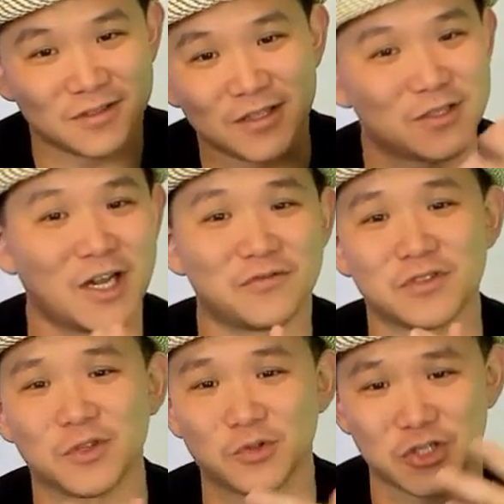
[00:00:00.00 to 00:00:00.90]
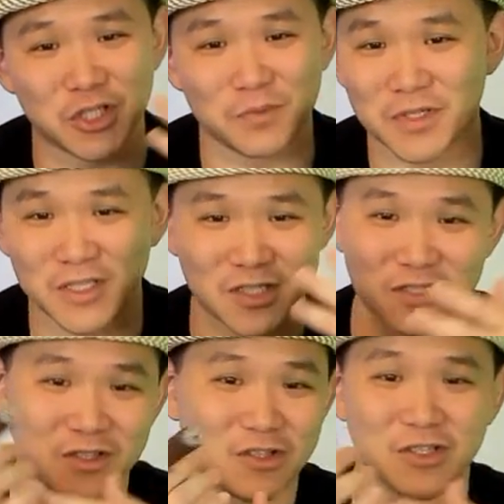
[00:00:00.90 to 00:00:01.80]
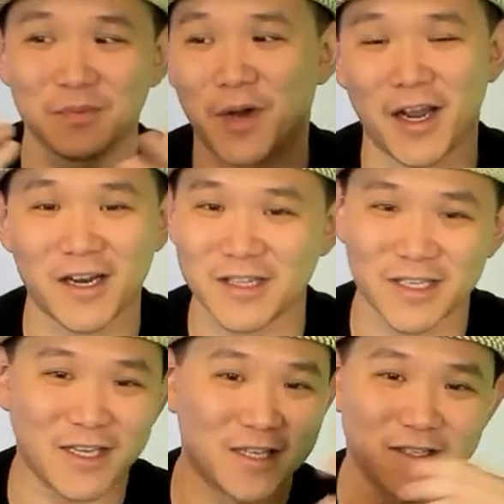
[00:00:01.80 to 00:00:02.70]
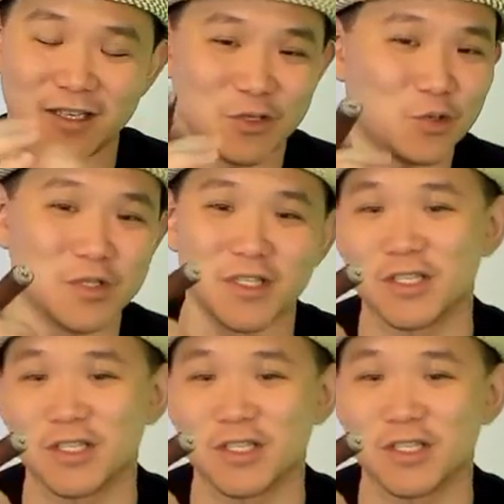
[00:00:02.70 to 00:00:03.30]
this stuff is so cheap and you can just literally buy anything and then use it,